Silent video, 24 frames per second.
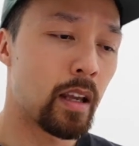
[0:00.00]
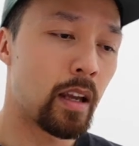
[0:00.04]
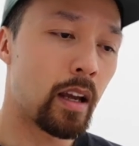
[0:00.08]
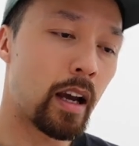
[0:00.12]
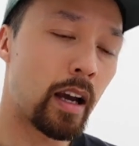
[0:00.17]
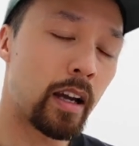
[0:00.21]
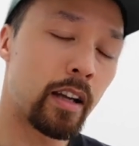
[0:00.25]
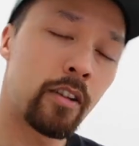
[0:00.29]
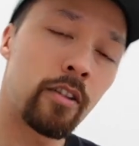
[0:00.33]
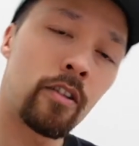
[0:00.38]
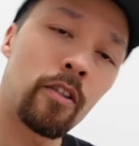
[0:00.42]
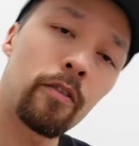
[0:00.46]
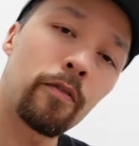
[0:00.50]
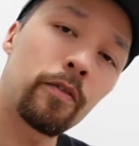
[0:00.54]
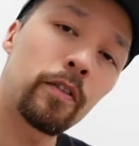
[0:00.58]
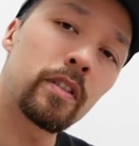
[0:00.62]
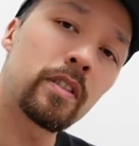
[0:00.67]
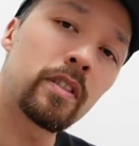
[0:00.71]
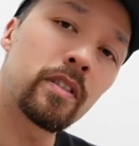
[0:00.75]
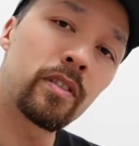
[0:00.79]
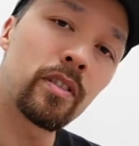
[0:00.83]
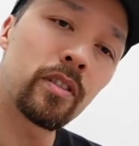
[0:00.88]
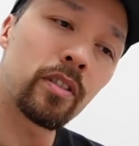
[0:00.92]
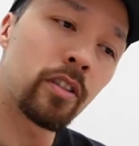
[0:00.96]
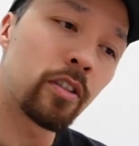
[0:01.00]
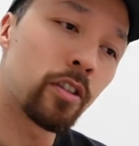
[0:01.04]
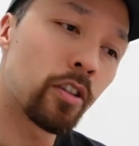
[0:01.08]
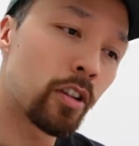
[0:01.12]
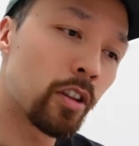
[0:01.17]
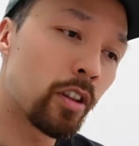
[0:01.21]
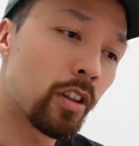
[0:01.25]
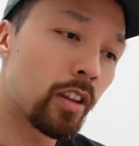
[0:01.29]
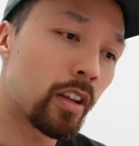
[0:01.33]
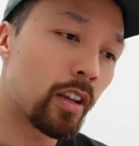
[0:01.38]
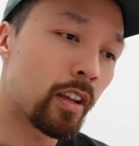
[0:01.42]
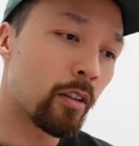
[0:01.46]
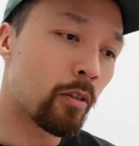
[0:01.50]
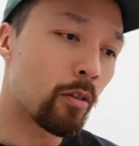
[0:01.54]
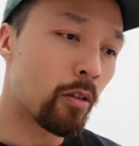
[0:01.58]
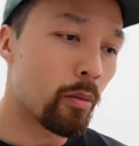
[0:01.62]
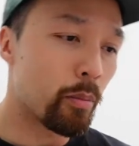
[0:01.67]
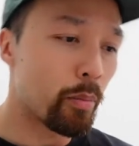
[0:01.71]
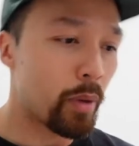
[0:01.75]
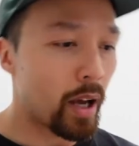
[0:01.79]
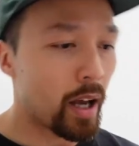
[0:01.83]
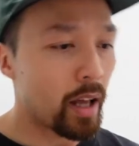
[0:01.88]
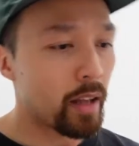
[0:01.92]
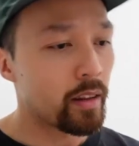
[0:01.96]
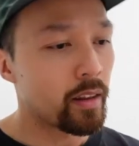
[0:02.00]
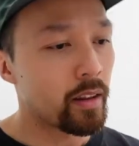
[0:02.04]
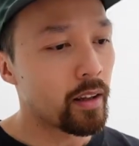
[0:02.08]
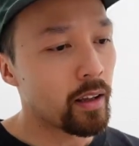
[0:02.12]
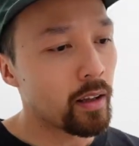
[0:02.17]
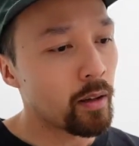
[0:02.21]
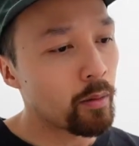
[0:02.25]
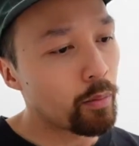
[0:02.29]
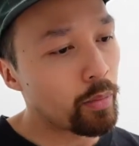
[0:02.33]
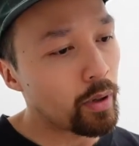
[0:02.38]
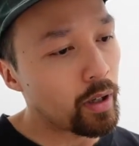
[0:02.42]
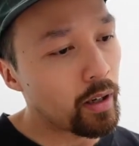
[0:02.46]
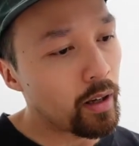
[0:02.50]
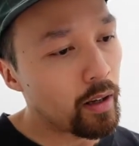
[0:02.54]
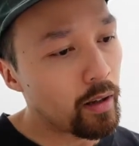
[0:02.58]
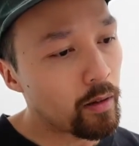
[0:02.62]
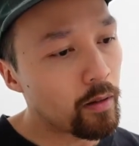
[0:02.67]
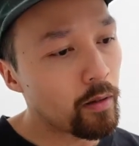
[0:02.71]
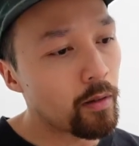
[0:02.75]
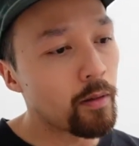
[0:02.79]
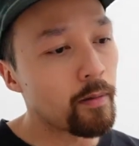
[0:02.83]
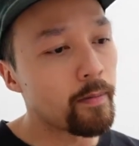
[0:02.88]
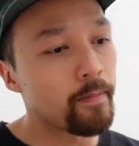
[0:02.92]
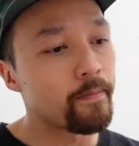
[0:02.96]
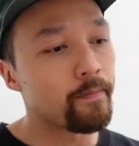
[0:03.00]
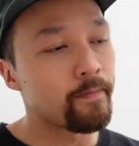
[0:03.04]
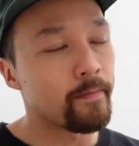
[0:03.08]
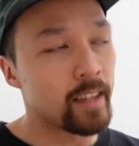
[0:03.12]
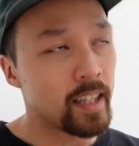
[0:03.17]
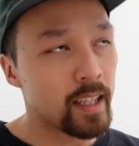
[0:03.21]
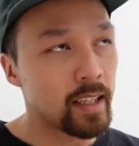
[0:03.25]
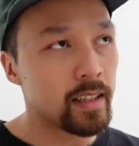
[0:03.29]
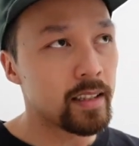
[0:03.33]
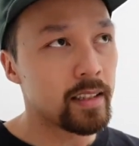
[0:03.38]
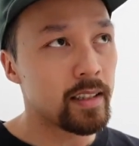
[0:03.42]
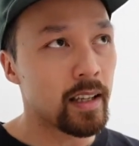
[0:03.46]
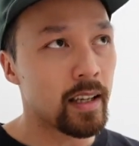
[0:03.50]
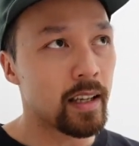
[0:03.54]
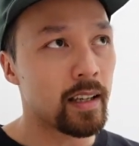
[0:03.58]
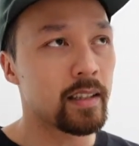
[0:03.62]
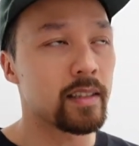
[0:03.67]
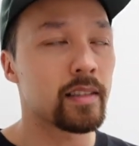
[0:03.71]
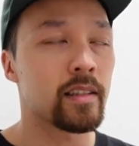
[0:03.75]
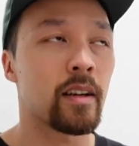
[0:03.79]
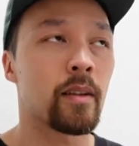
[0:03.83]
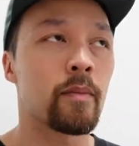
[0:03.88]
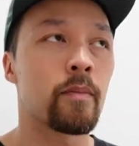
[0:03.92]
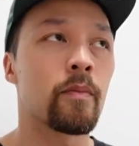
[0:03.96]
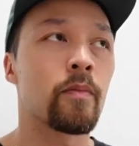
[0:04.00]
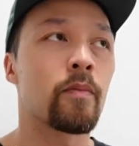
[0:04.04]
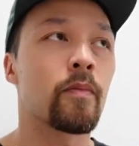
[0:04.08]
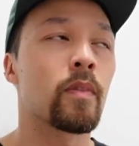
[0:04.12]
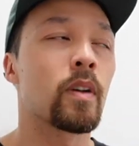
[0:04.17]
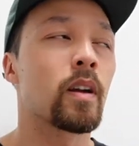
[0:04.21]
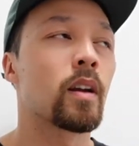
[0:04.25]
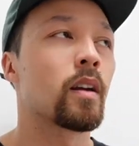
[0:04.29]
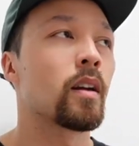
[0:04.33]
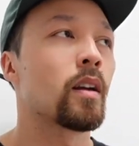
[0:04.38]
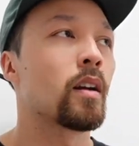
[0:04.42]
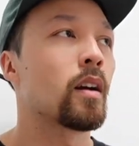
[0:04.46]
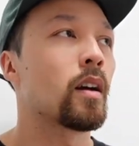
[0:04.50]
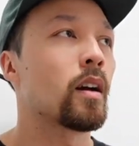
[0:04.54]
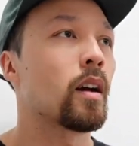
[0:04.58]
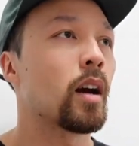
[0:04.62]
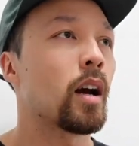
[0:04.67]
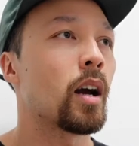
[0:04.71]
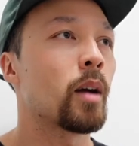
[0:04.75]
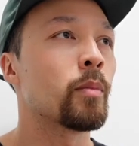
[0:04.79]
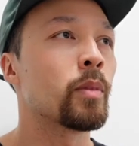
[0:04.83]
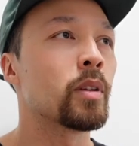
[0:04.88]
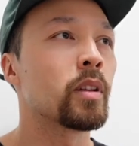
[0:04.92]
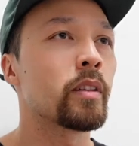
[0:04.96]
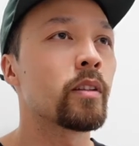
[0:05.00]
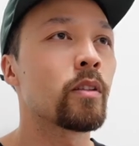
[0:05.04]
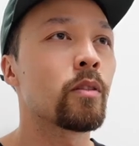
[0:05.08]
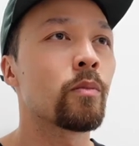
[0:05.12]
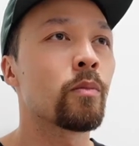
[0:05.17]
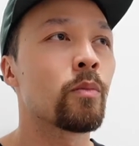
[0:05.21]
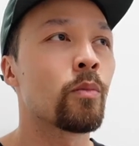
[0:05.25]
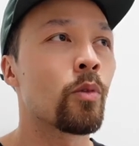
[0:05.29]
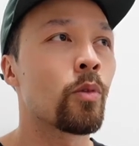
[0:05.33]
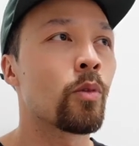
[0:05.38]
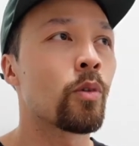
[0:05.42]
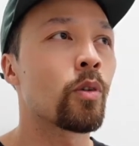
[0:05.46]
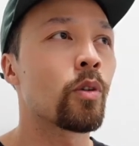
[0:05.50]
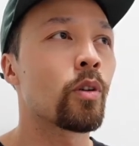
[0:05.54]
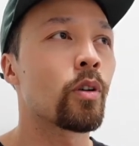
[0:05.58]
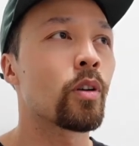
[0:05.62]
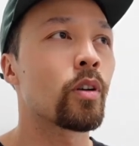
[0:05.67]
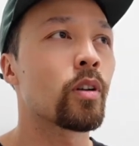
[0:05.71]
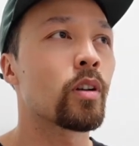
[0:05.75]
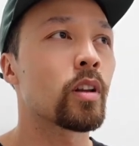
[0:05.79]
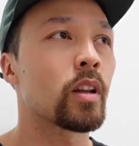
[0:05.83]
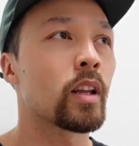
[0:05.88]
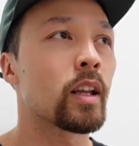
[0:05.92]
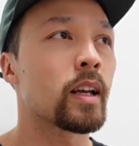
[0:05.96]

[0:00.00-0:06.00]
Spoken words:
I don't know if this is a good thing or a bad thing, but these days I'm a little more